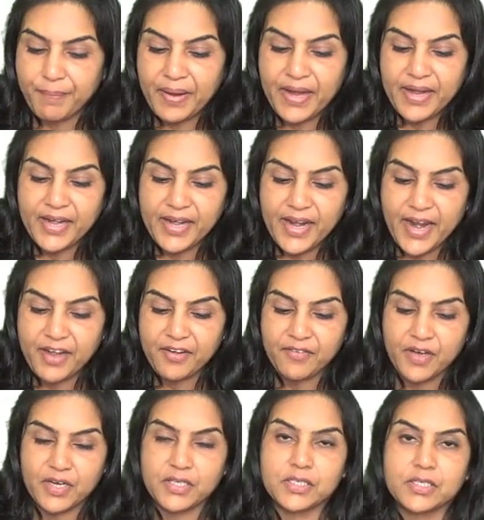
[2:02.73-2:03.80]
paid in
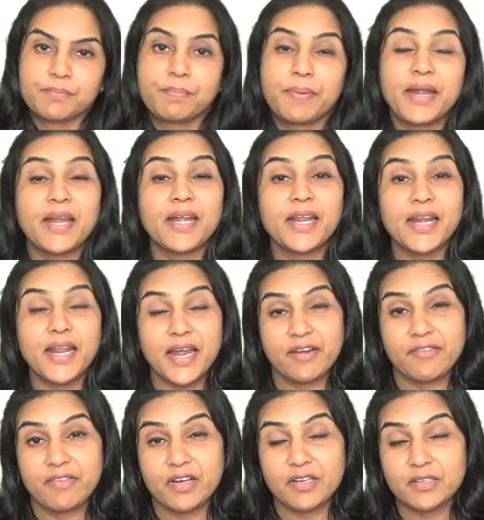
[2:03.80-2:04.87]
advance, paid in
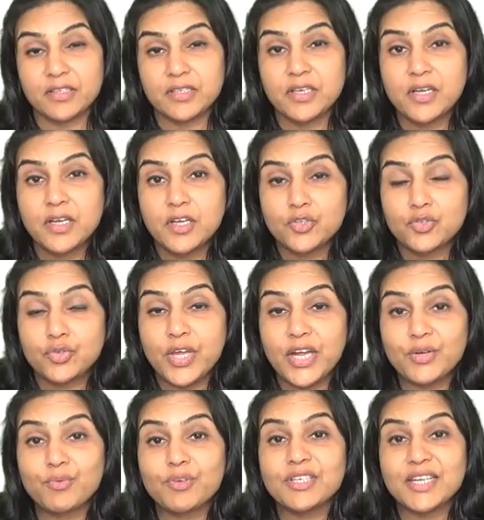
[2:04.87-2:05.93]
advance. So
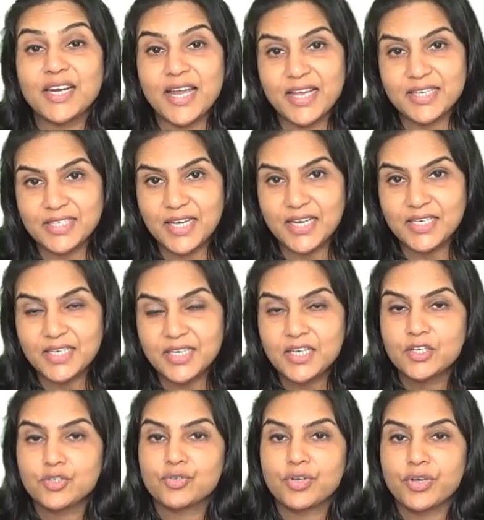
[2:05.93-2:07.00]
that was an asset.
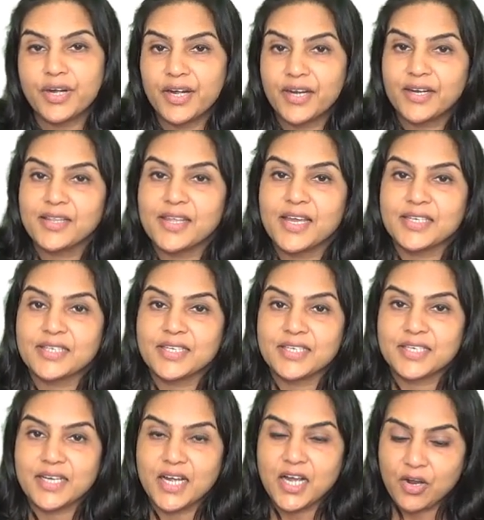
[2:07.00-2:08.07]
So credit the asset
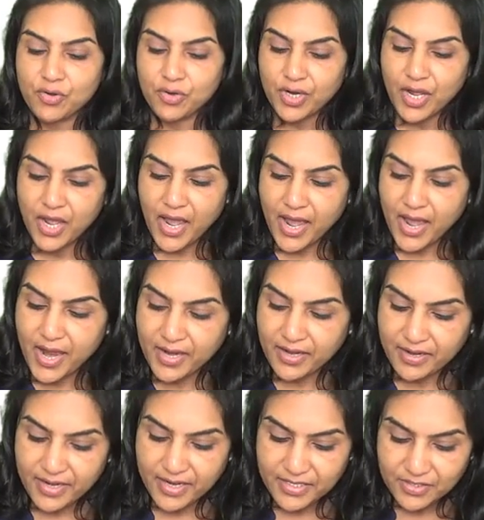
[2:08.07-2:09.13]
account
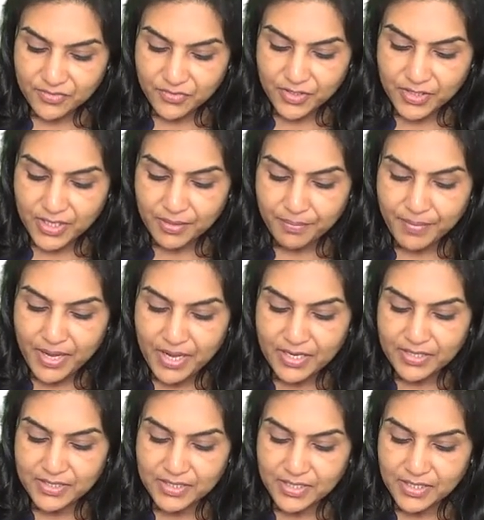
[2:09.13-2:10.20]
and transfer that
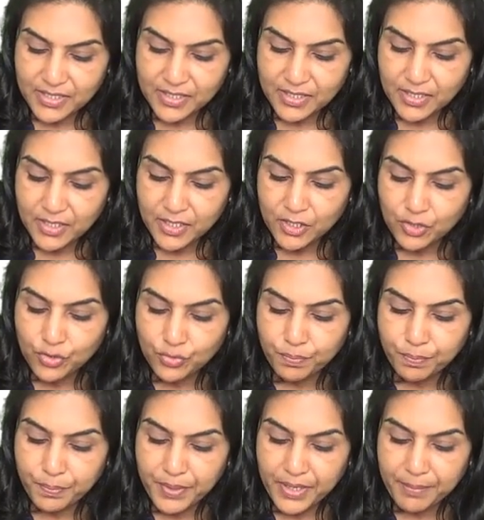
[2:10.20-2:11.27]
balance here to
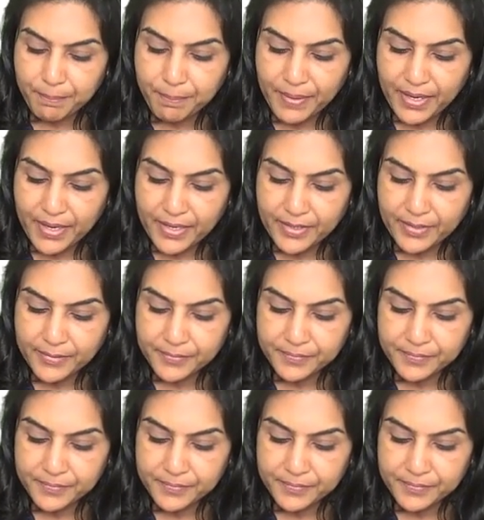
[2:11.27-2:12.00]
prepaid,